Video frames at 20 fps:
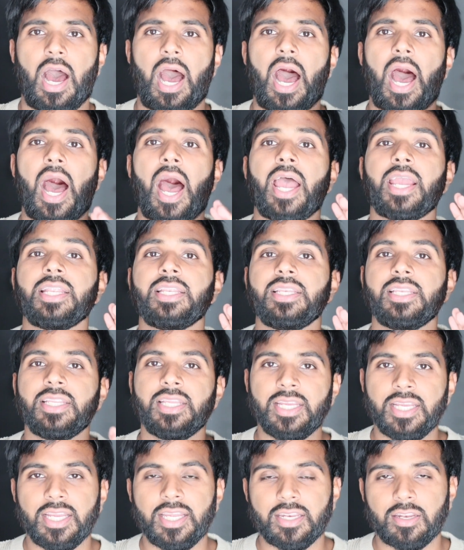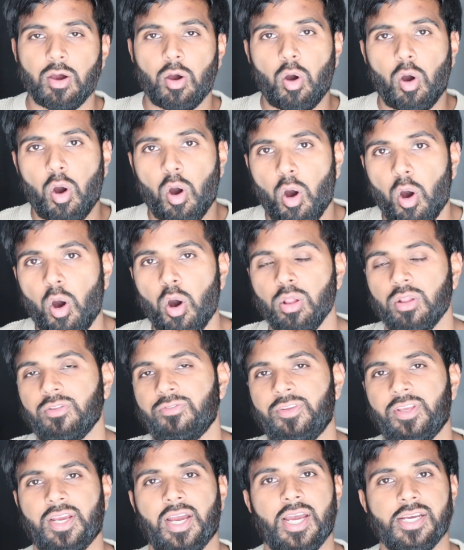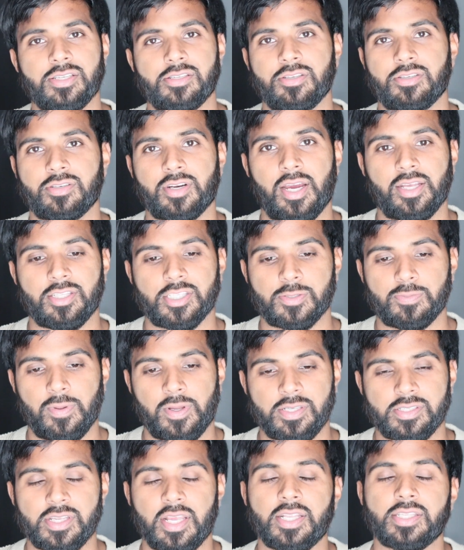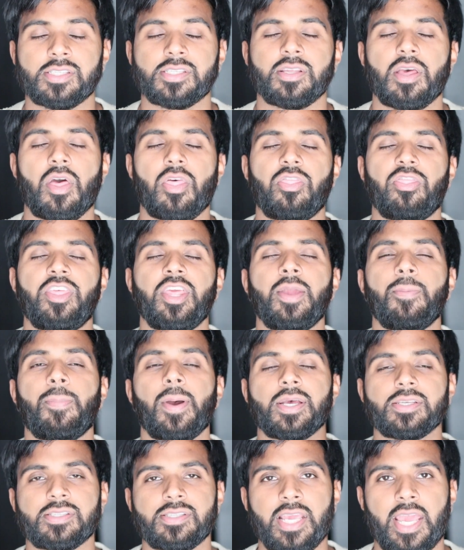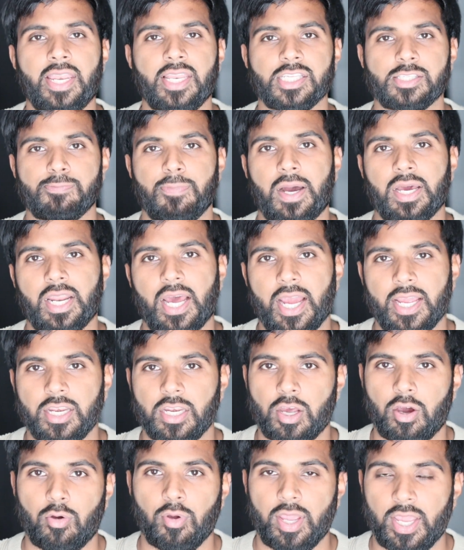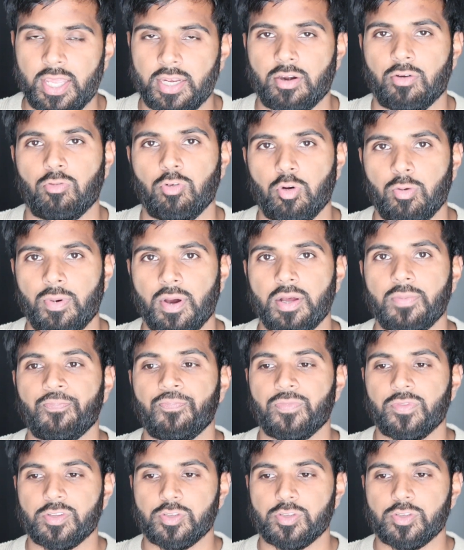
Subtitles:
I need all of you guys to try this place. It's the best dating spot I know in Aruba.